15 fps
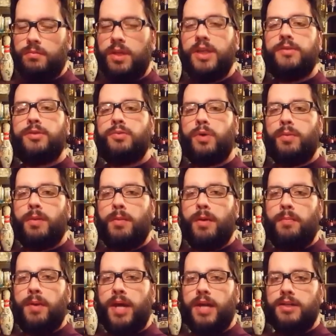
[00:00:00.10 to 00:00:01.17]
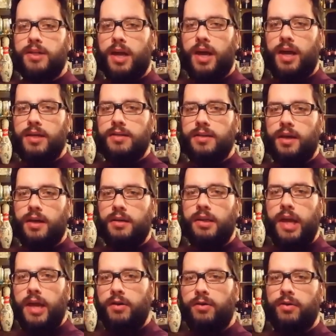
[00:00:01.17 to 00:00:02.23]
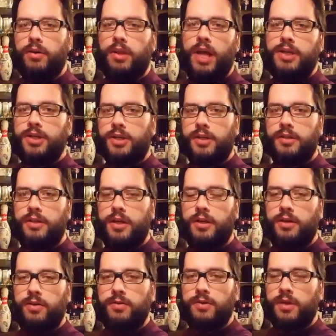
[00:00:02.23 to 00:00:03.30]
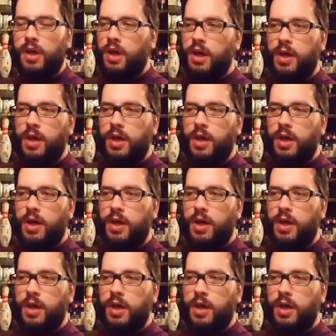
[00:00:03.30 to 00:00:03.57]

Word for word: Thanks for swinging by my page, guys. Uh, Gator the Legend continues.